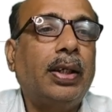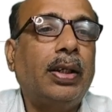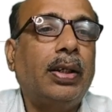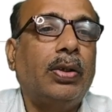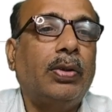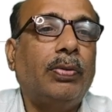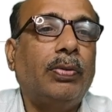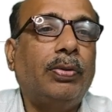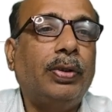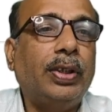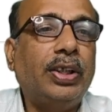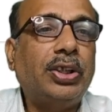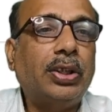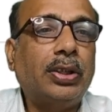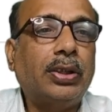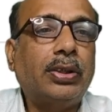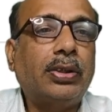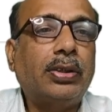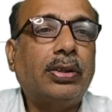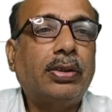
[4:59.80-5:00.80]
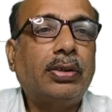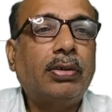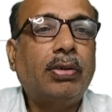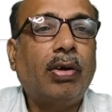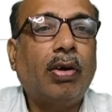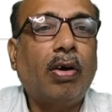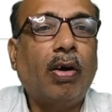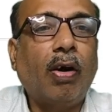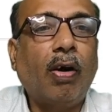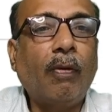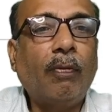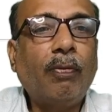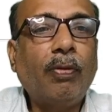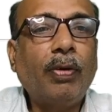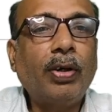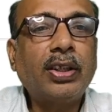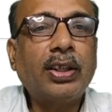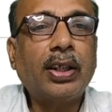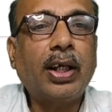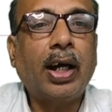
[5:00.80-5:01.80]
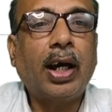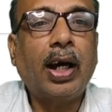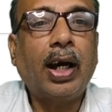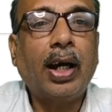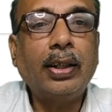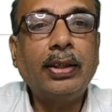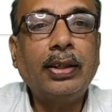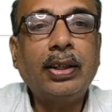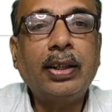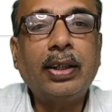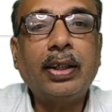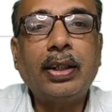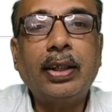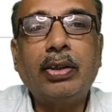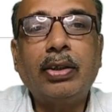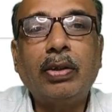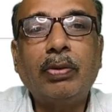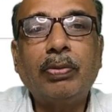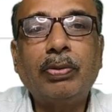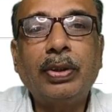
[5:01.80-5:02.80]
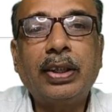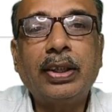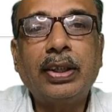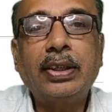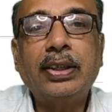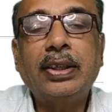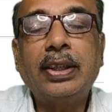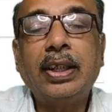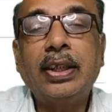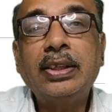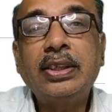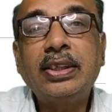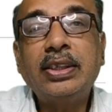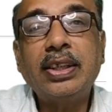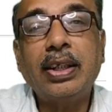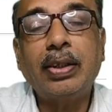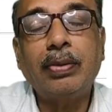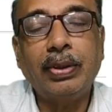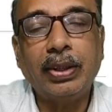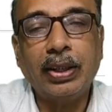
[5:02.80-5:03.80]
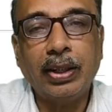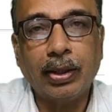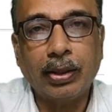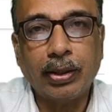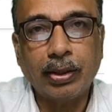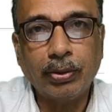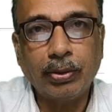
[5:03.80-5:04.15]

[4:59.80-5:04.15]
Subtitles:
Features: offers a higher rate of interest than saving account.